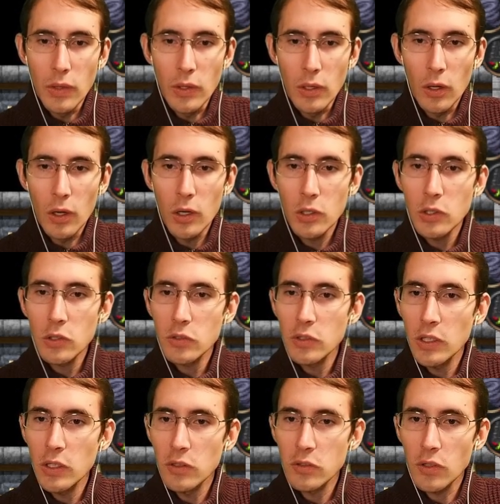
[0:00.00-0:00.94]
And then
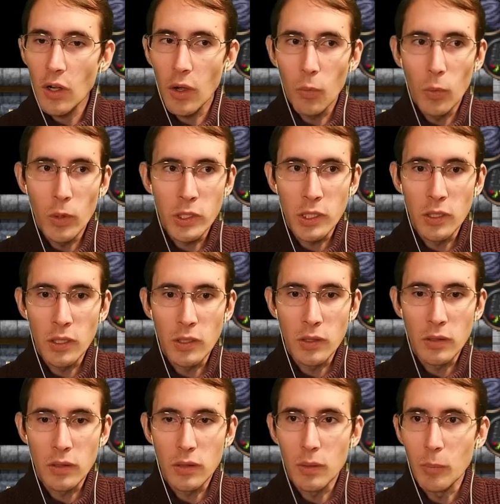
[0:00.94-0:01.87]
archers need to start working
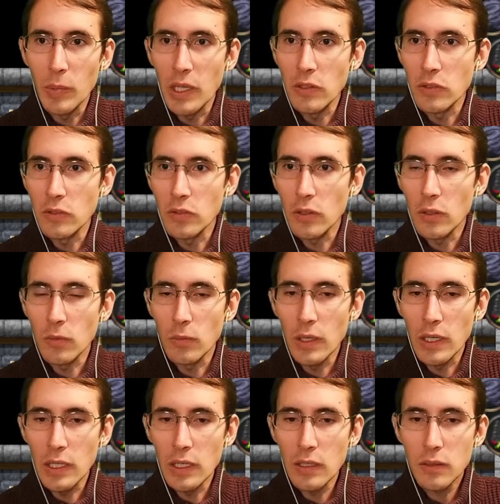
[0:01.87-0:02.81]
on the mages
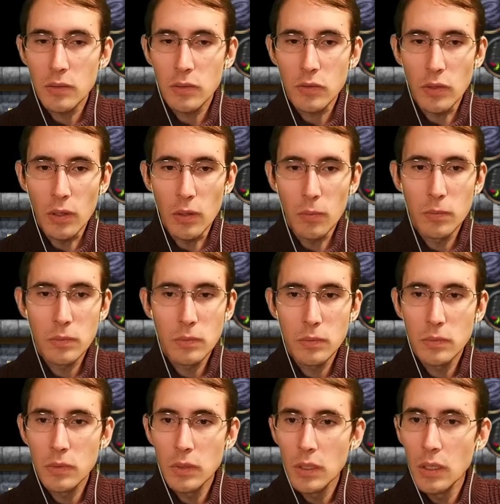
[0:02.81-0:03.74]
already, so.
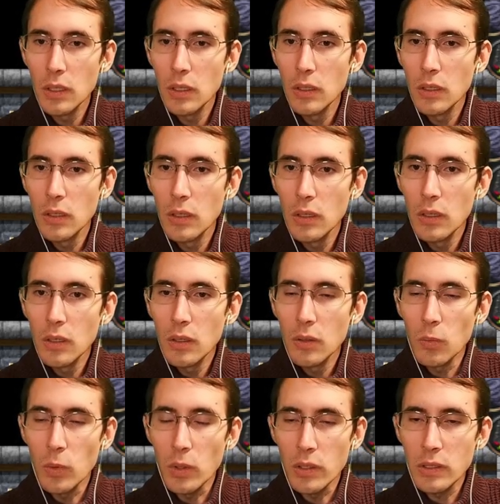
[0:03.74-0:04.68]
Stay strong,
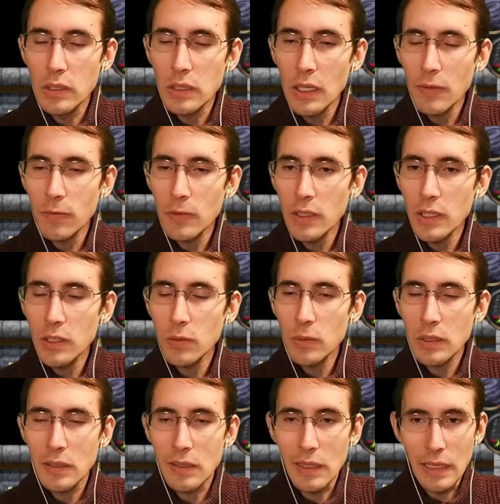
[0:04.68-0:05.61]
everyone. Definitely
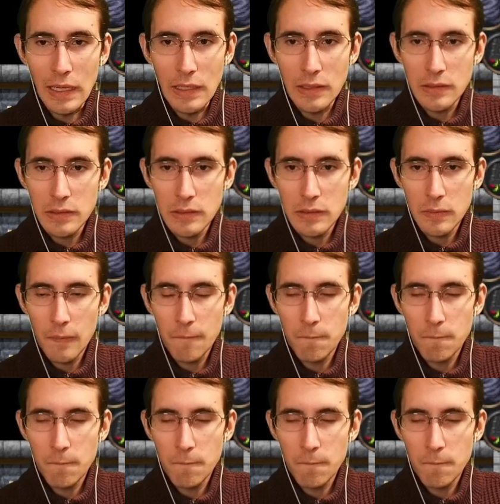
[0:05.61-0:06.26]
doing that.